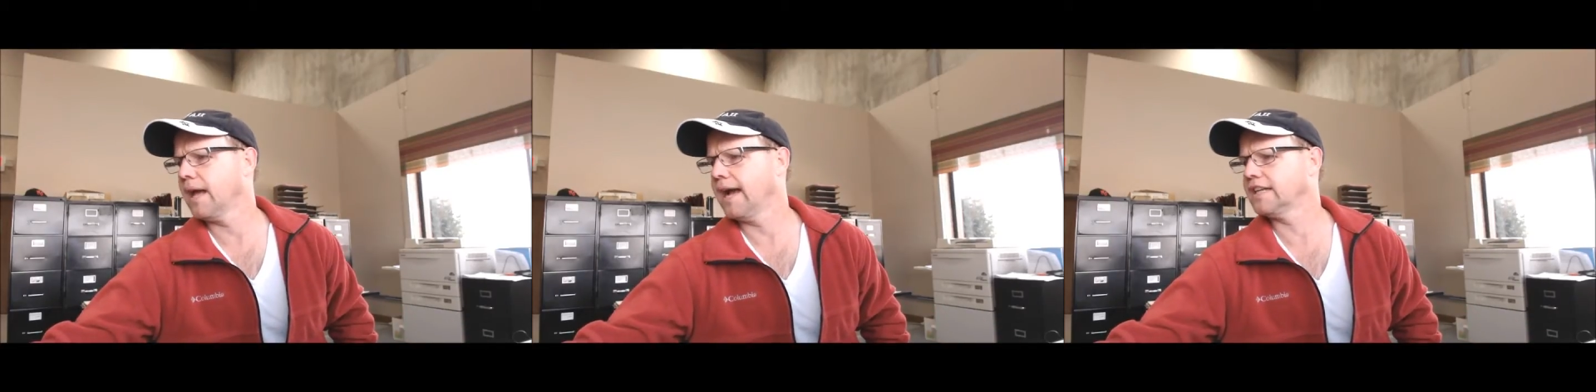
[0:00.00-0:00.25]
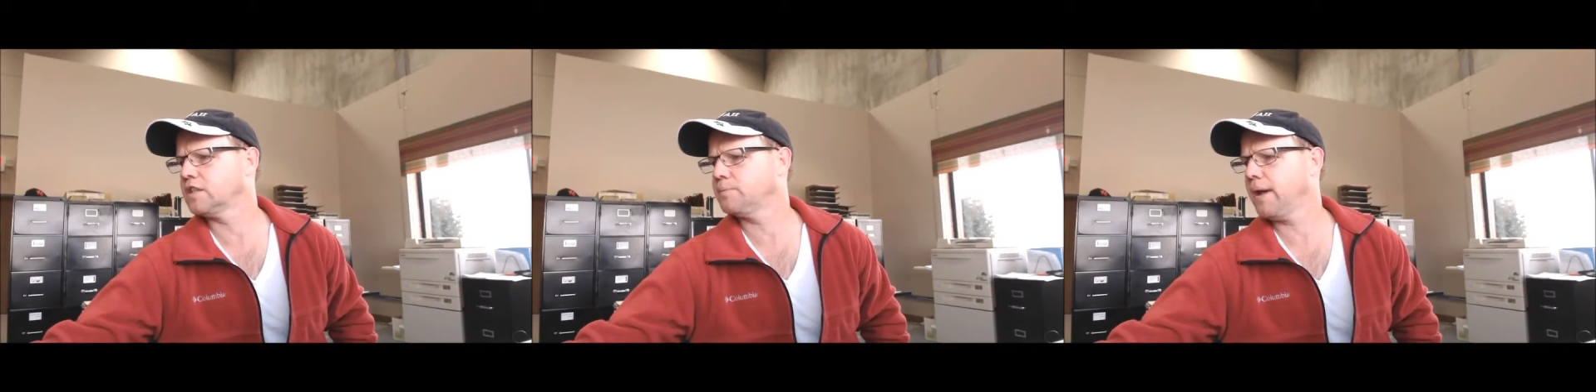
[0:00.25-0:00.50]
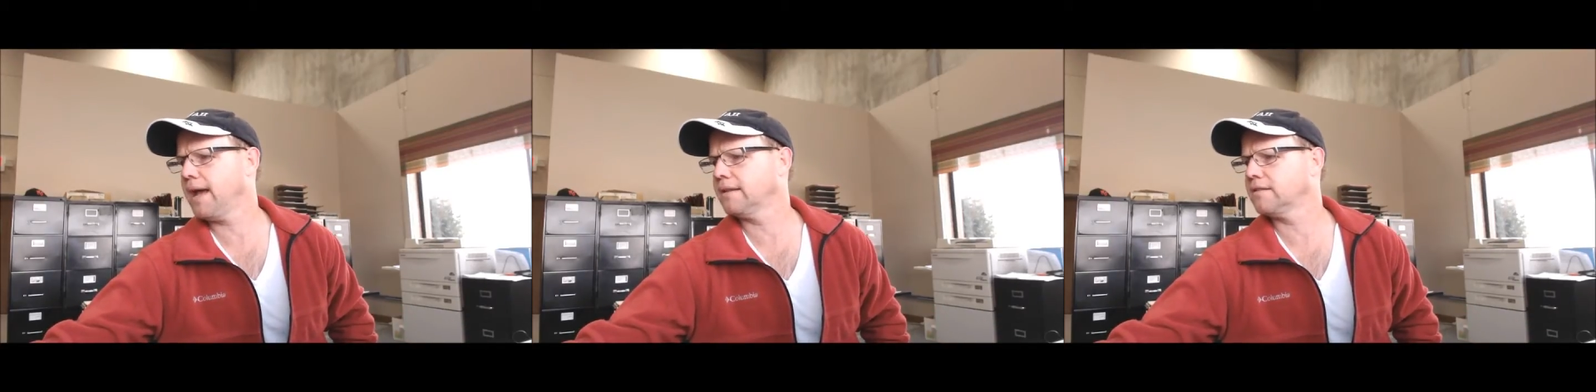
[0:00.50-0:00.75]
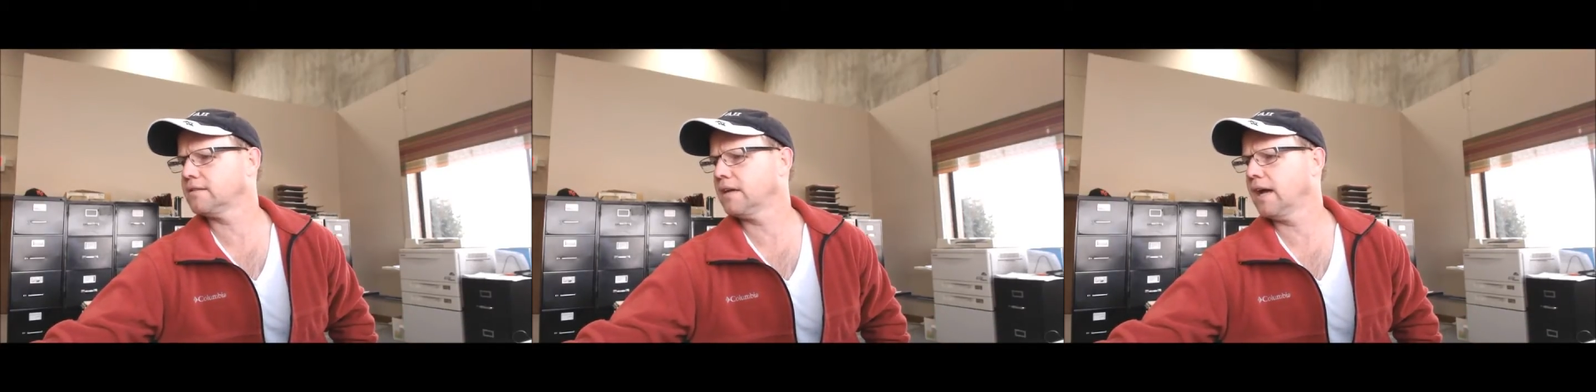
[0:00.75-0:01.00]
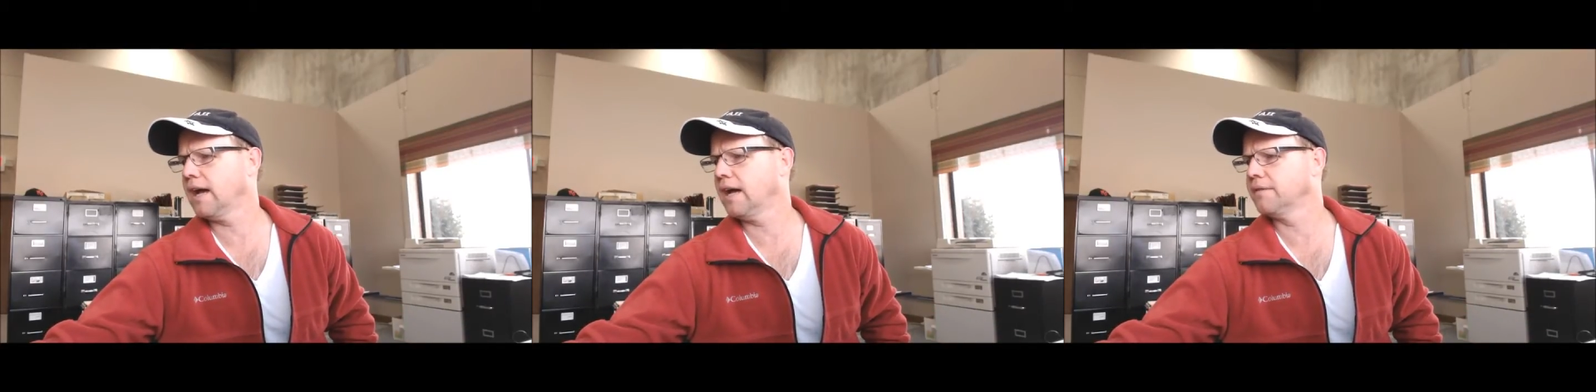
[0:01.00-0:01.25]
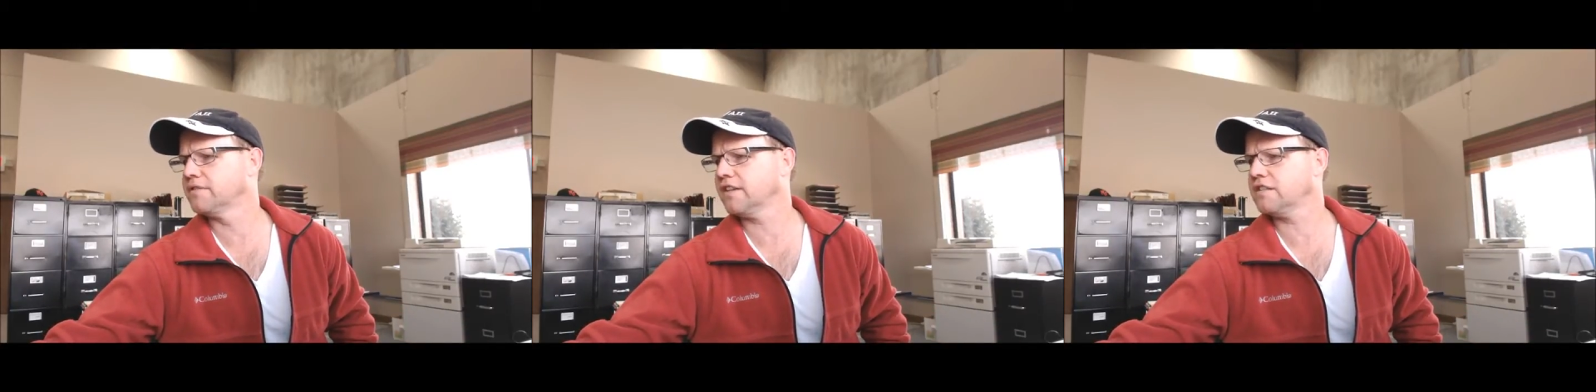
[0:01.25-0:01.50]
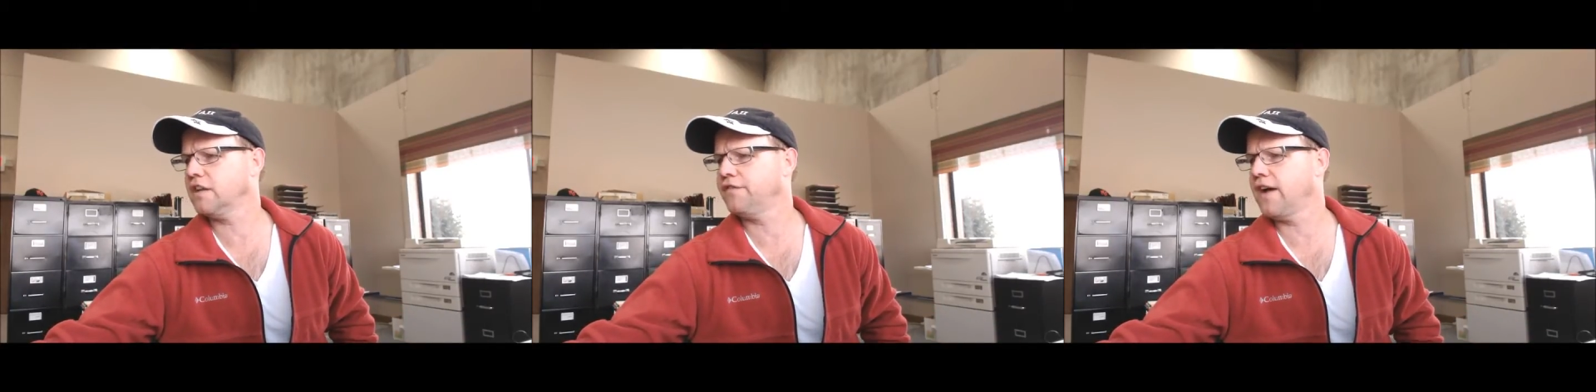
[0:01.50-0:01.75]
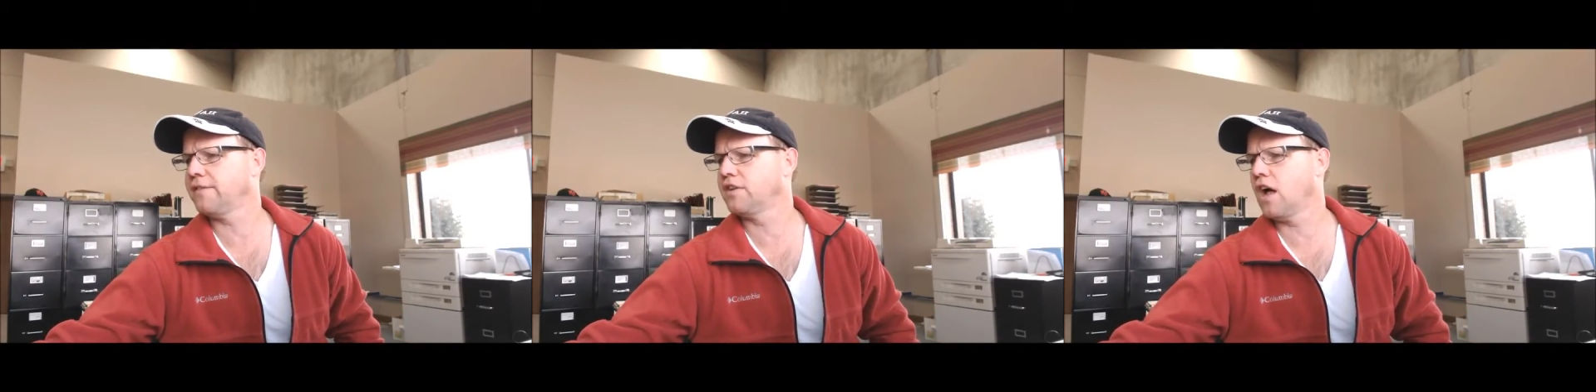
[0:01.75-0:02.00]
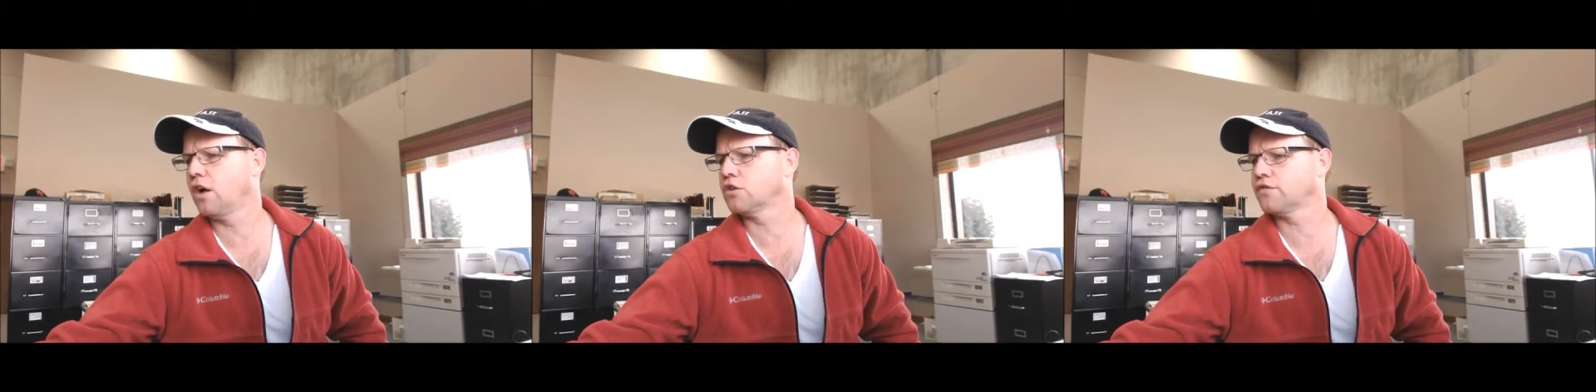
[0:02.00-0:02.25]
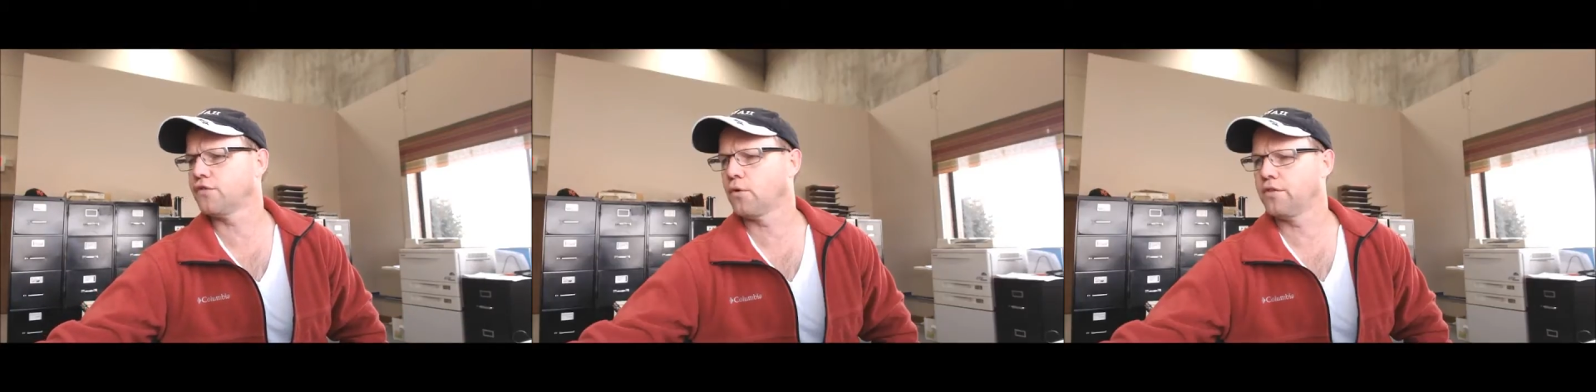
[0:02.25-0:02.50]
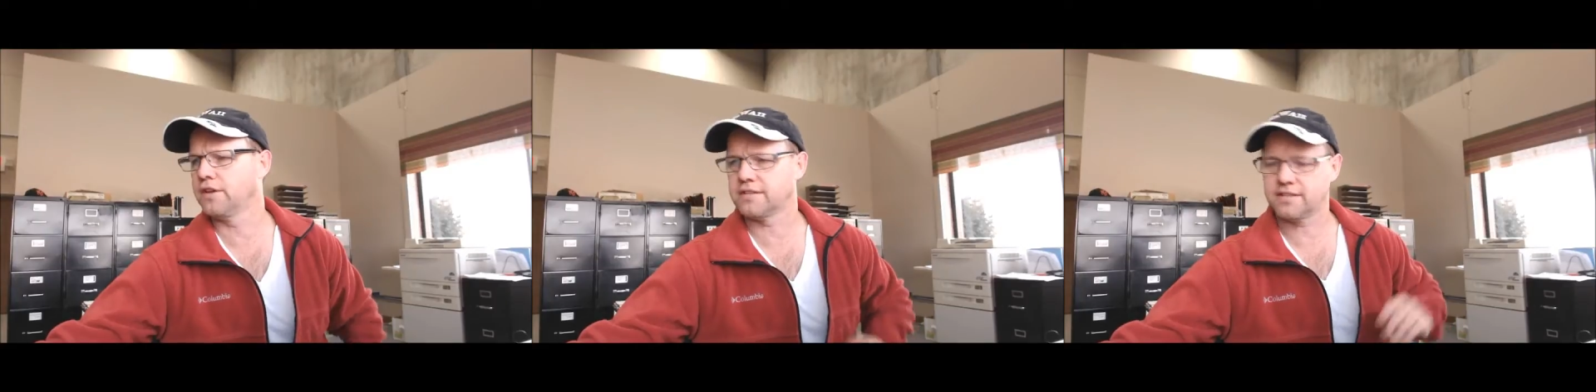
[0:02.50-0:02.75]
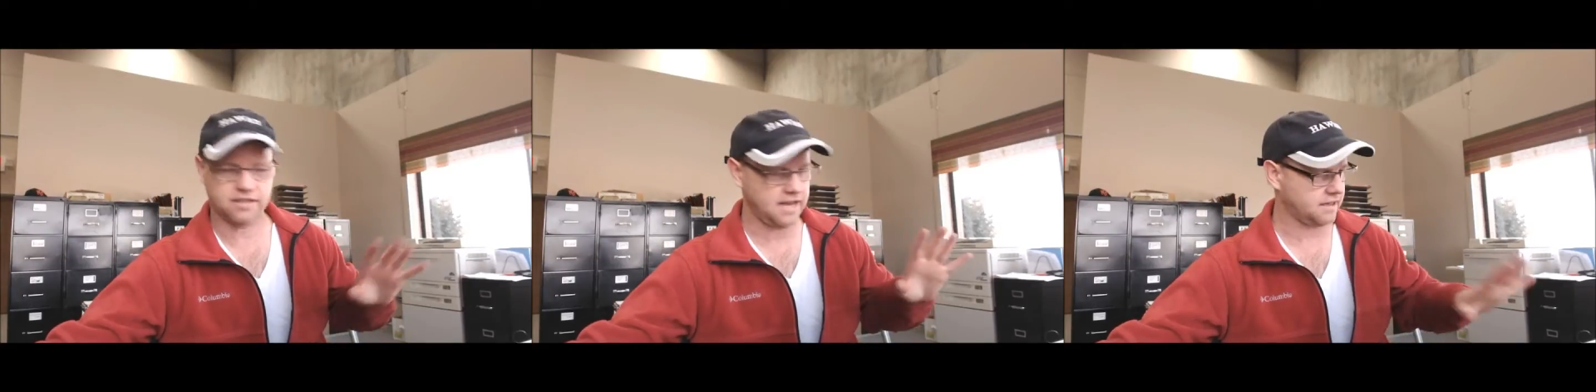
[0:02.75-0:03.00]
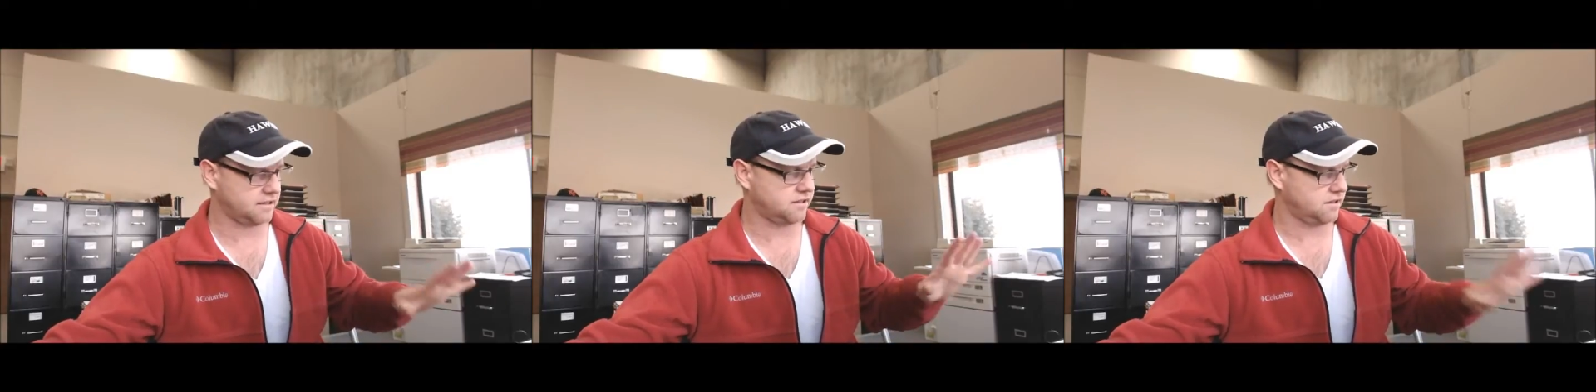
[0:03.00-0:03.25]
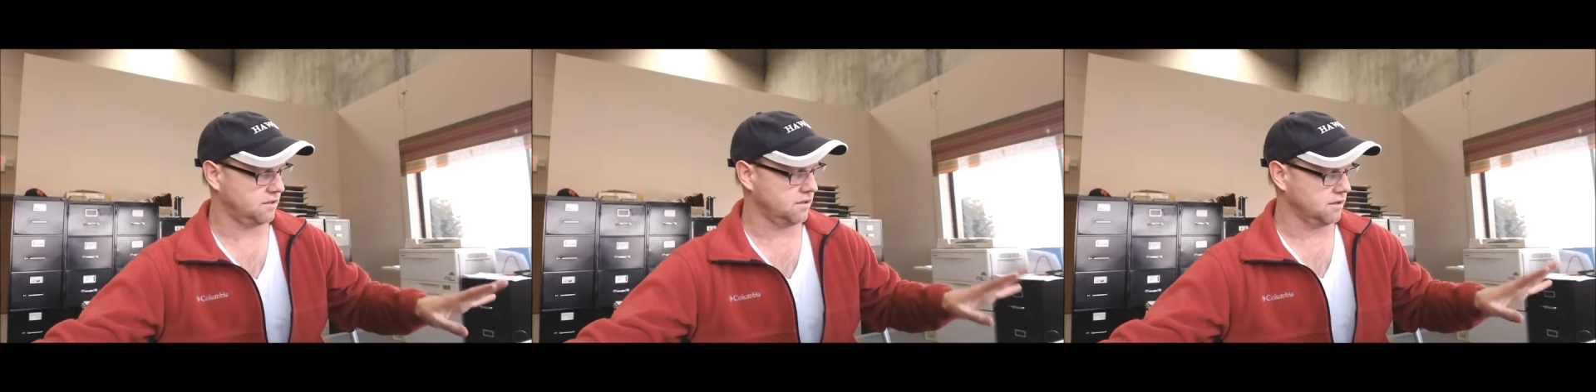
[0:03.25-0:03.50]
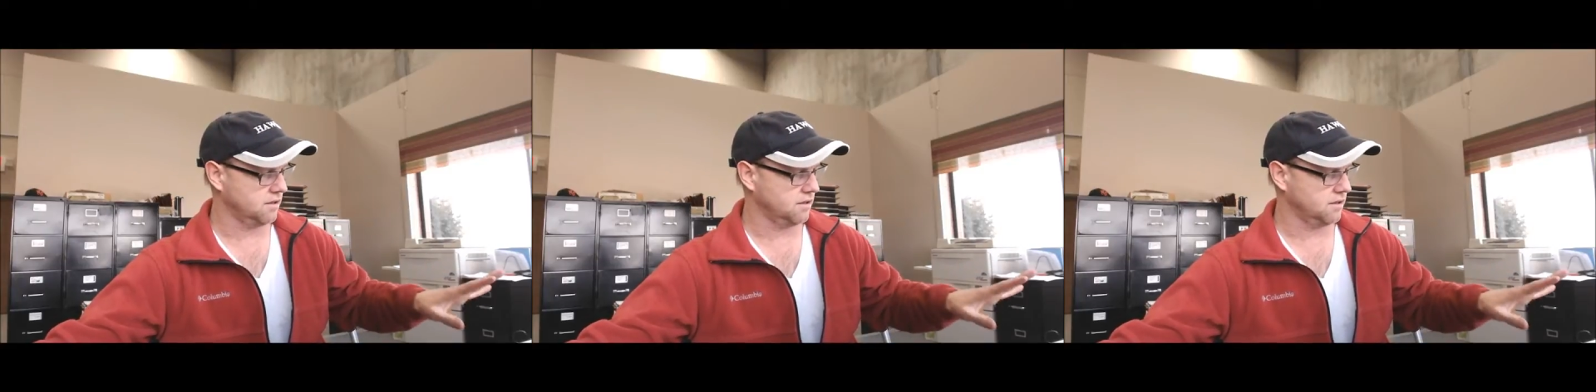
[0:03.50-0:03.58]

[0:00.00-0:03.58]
I spent uh, $65 for the six,